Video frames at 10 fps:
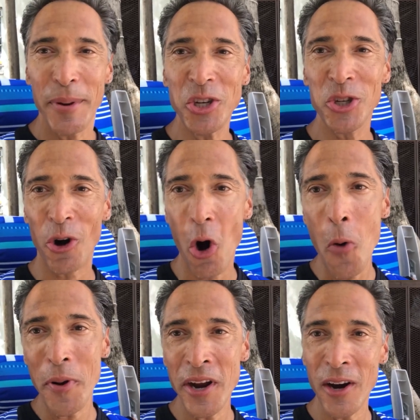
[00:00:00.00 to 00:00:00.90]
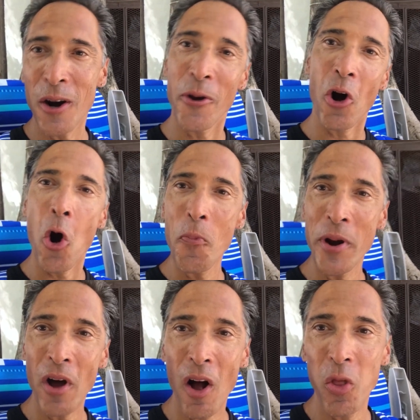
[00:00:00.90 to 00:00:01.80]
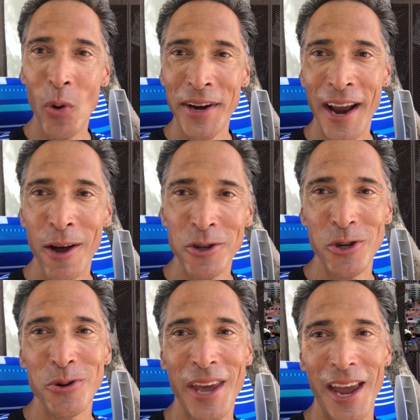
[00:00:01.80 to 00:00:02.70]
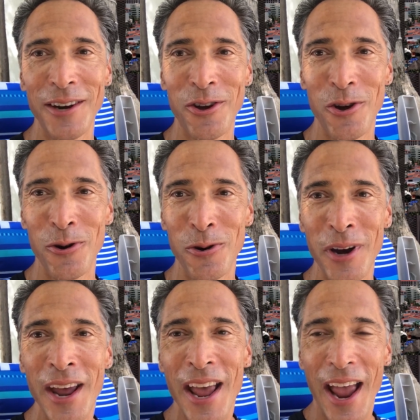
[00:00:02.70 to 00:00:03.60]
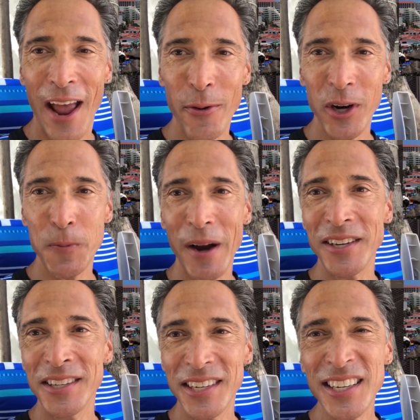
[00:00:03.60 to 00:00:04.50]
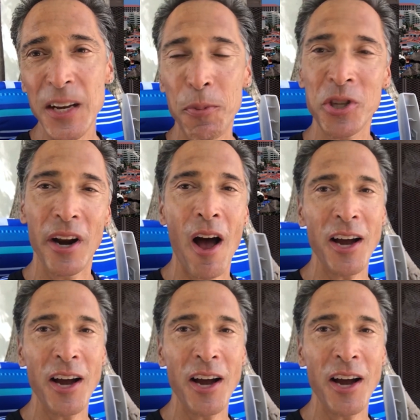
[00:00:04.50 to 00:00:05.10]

Beaches are open here. They're open all the way down to Cancun, and they're expecting 60%